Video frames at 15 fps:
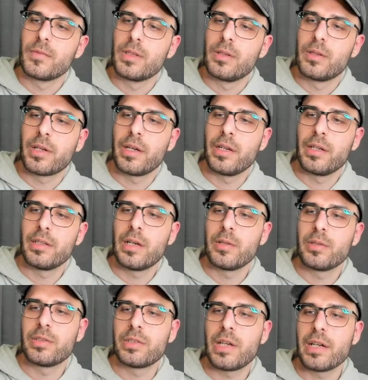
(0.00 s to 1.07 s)
Okay, now
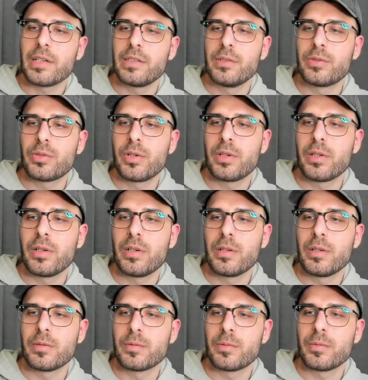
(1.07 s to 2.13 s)
this actually turned
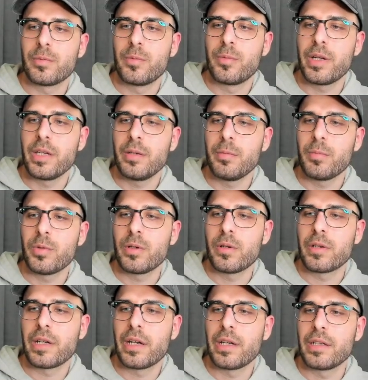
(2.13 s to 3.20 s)
out way more
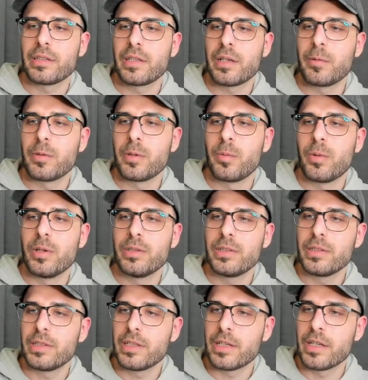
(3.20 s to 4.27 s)
organic than I would have
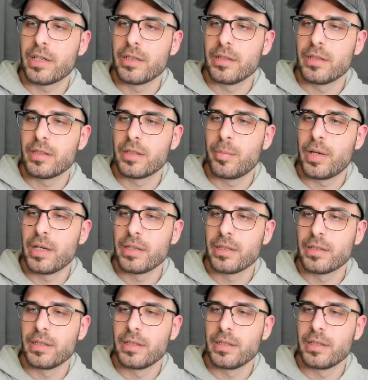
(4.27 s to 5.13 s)
wanted again in the back.